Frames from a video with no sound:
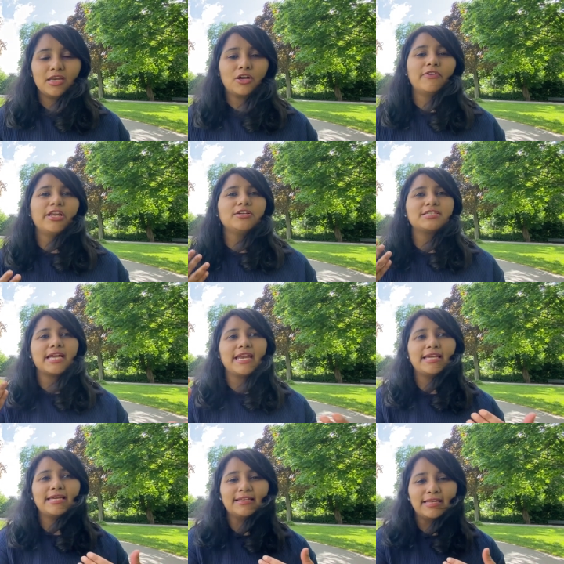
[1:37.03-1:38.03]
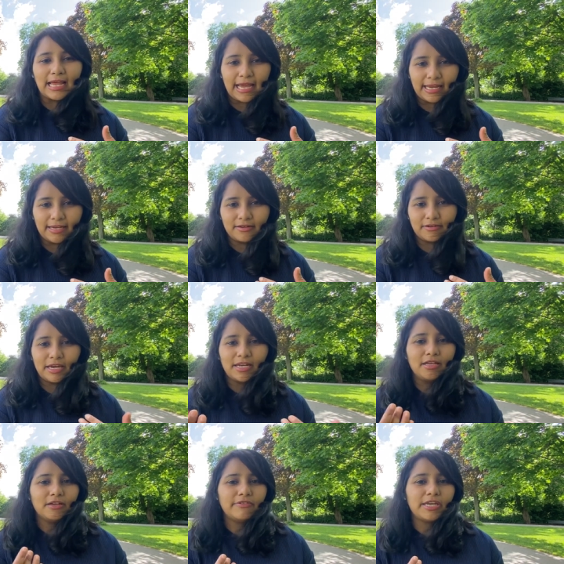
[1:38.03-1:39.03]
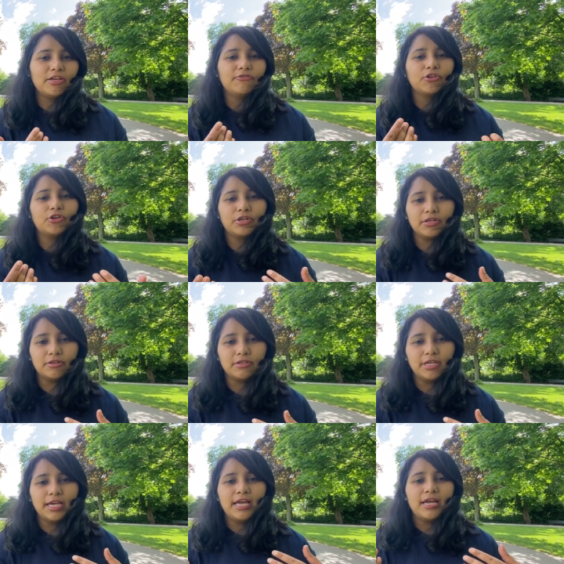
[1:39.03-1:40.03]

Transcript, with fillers: Now, when you're standing in the line, right, waiting for your turn,